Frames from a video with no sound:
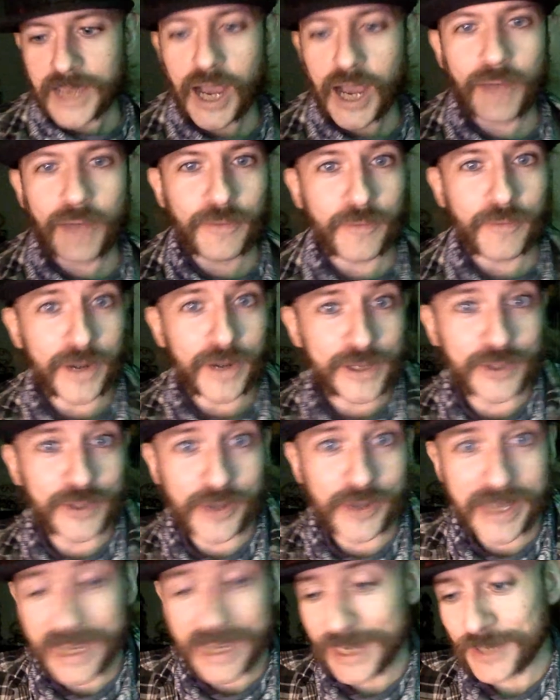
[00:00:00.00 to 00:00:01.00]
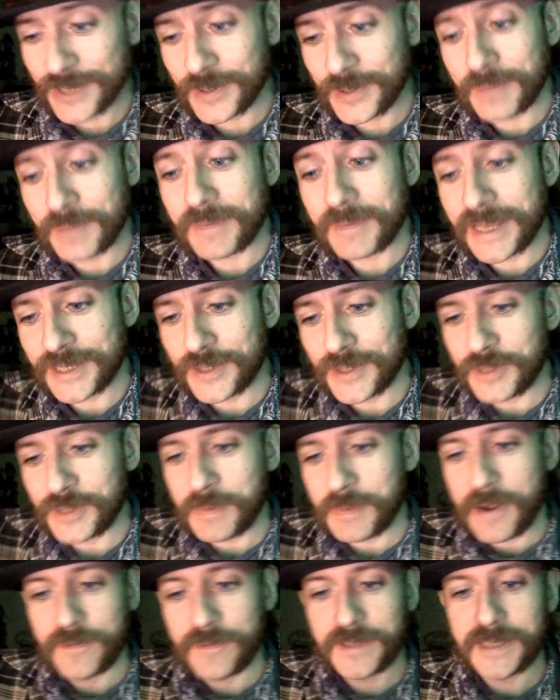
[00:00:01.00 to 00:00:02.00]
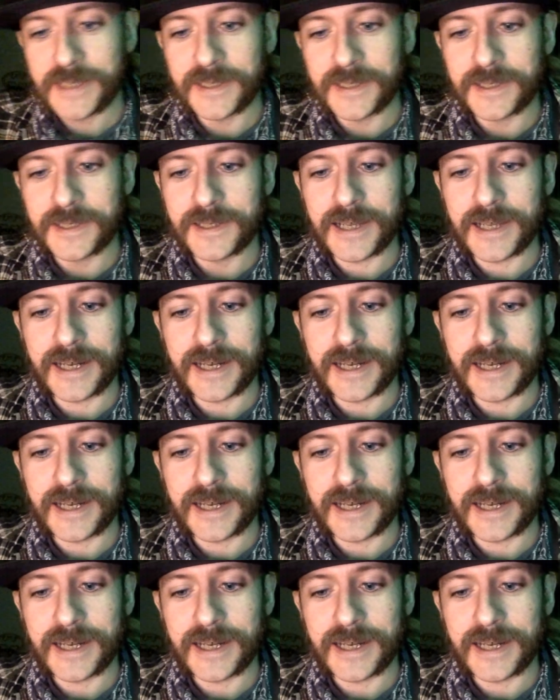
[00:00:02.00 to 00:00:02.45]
Half the fun is not getting into it. Let's use a pair of scissors.